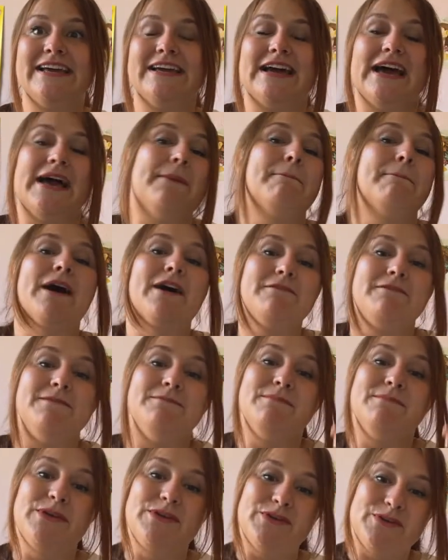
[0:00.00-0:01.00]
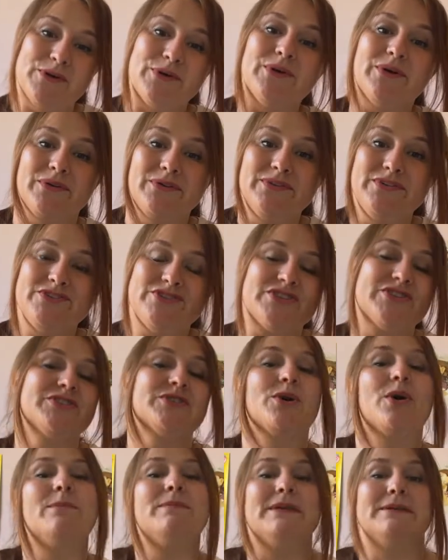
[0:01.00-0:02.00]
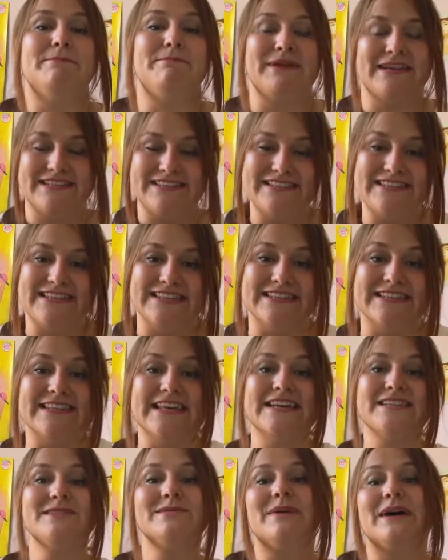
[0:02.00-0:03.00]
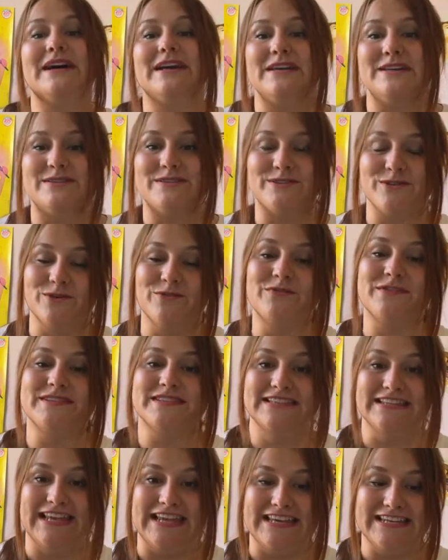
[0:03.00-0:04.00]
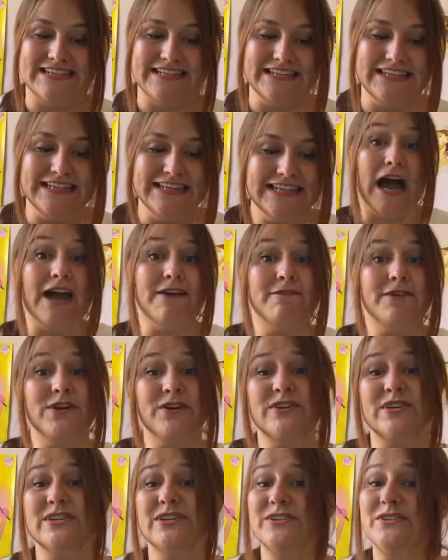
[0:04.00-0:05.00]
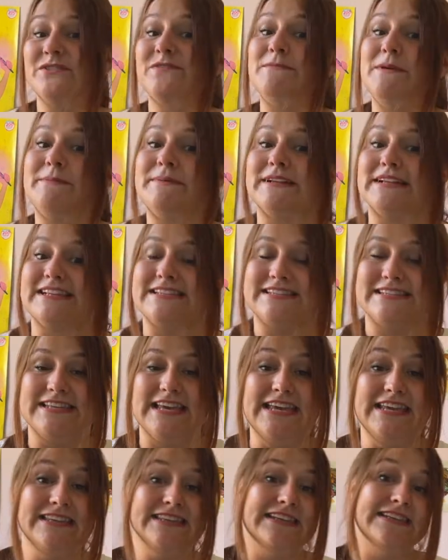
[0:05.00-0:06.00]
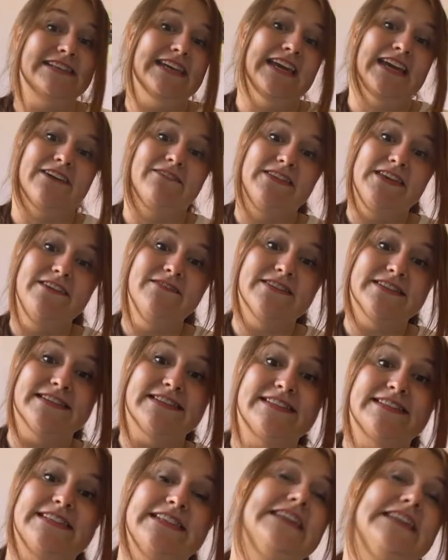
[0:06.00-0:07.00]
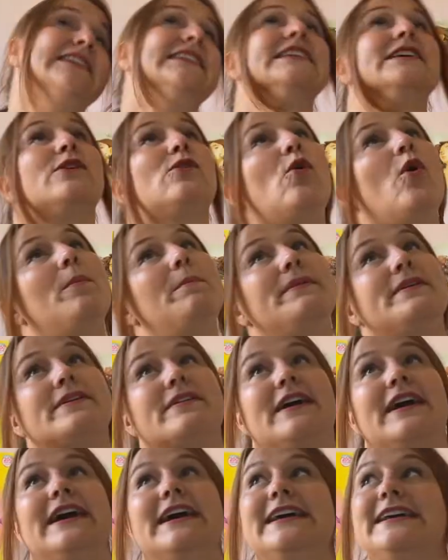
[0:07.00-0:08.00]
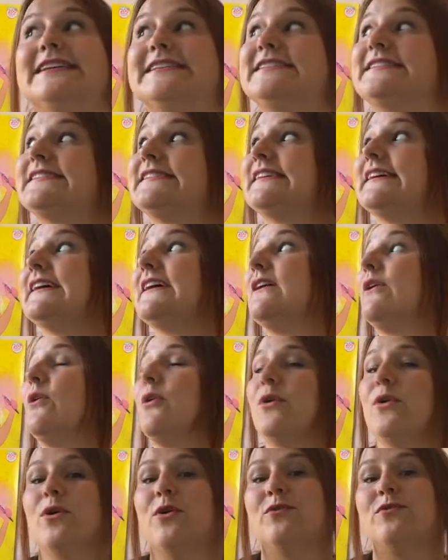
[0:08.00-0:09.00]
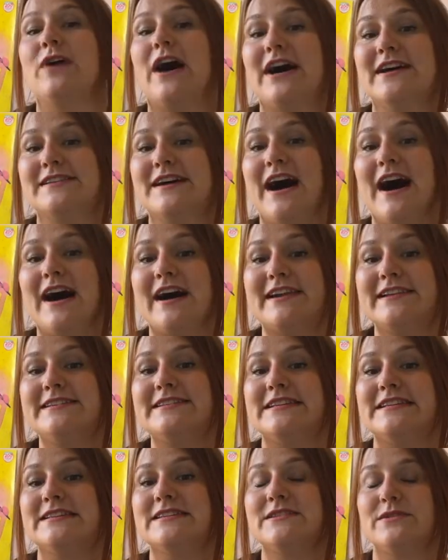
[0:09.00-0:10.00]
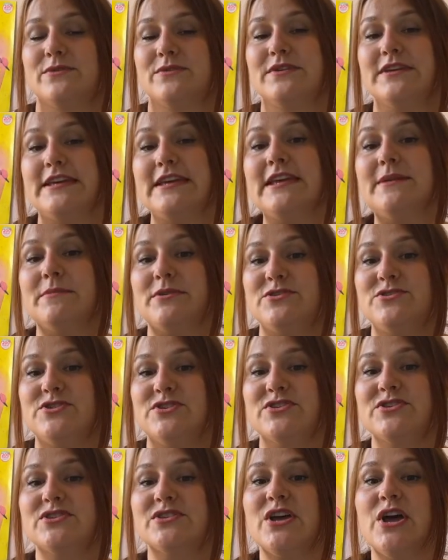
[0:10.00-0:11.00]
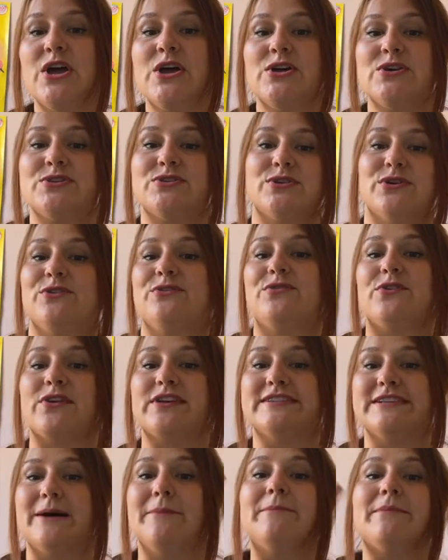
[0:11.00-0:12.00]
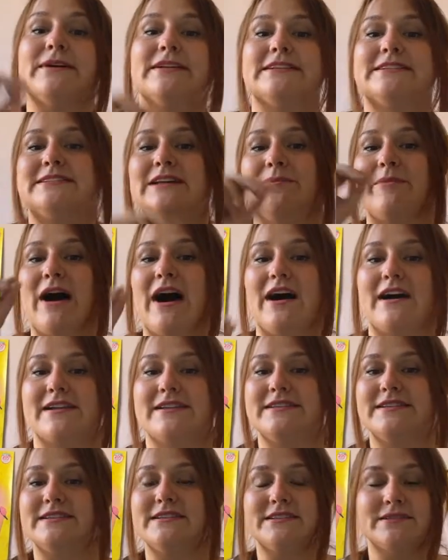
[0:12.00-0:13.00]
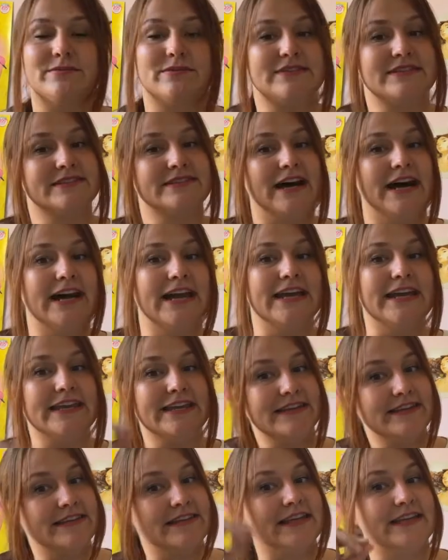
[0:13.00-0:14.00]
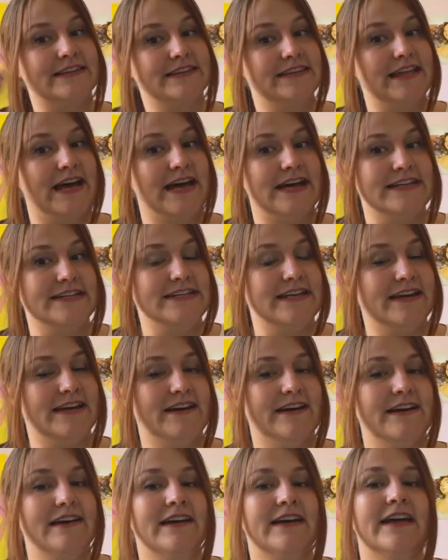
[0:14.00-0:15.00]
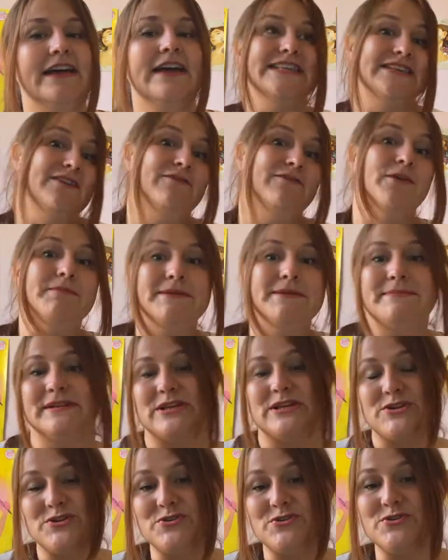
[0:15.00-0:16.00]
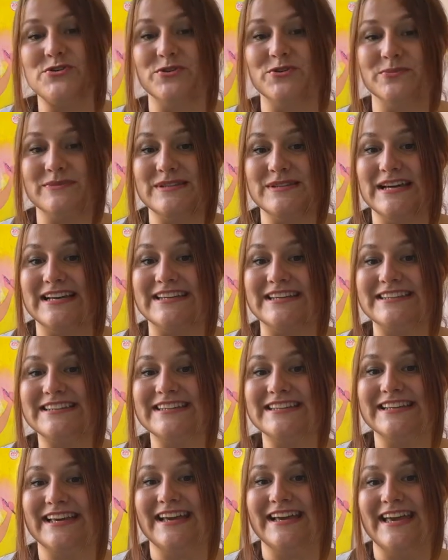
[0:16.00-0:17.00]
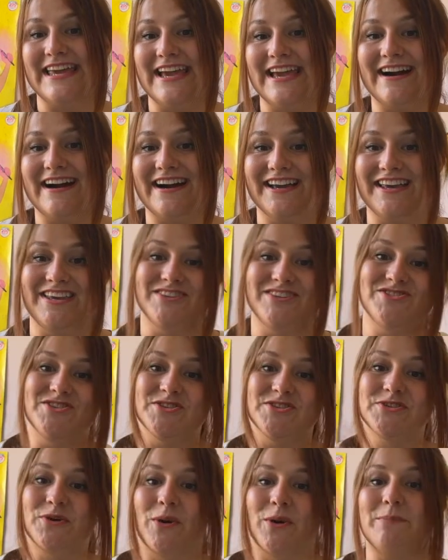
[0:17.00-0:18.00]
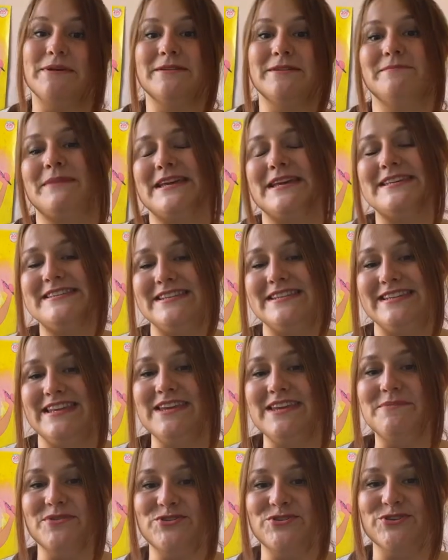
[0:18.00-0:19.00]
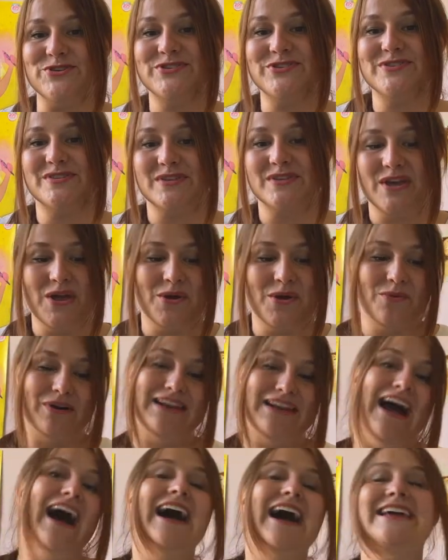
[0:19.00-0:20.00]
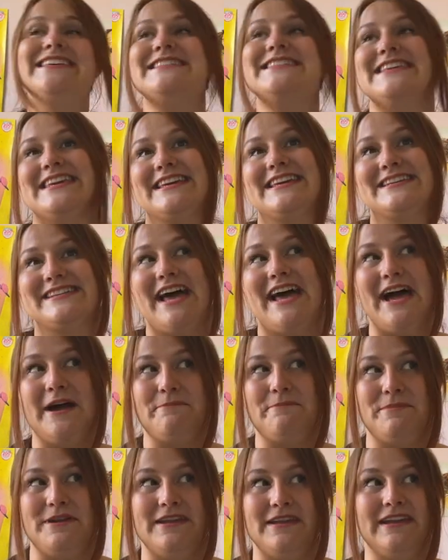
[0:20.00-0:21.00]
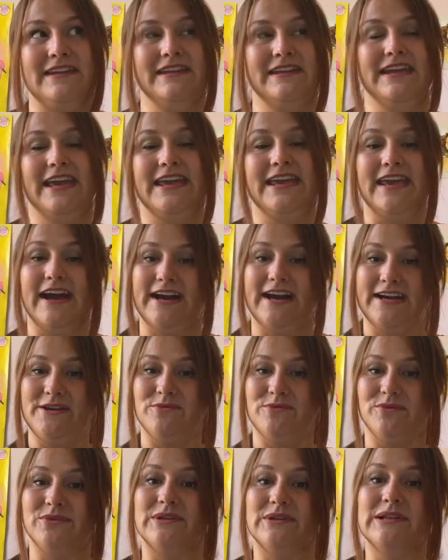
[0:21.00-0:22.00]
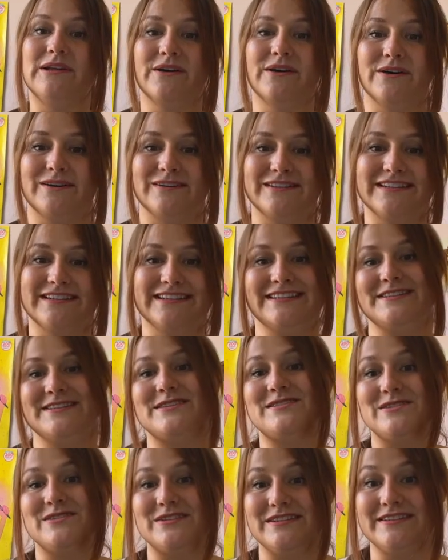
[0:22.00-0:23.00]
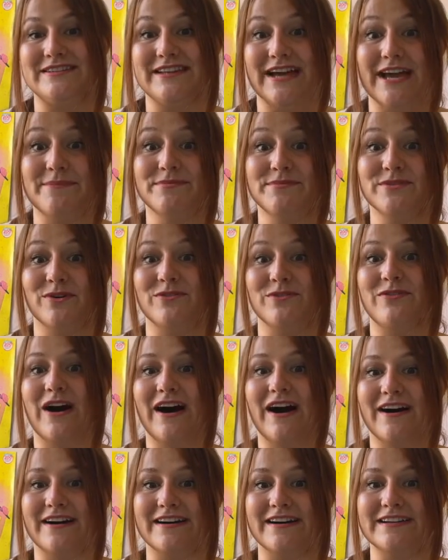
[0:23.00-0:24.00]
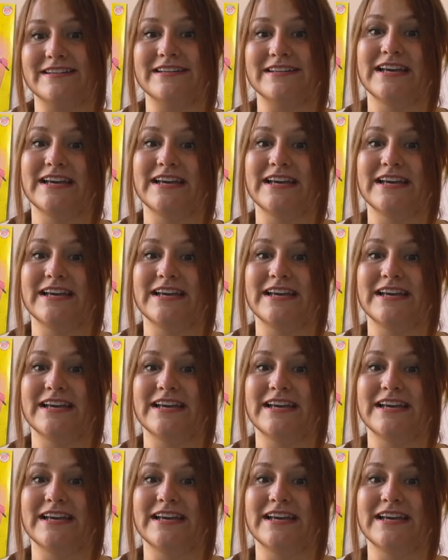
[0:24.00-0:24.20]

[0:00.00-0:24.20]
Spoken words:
above and beyond just copy and paste, and that's why it's so fascinating. I've heard a lot of people are saying that they have even seen copyrights of other artists on the images. So, for example, some artists would sign, like Nadia, therefore people assume that AI is just copy and pasting images. What I think is happening, AI would learn that in certain types of art,